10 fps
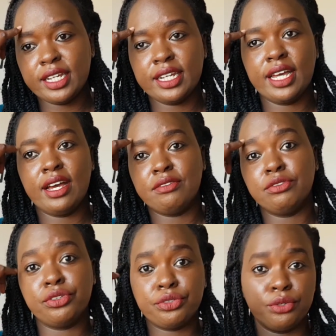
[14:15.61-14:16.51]
and I
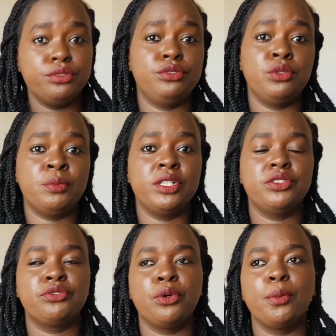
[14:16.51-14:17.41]
have grown so much
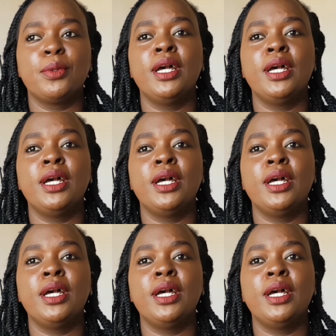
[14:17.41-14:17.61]
from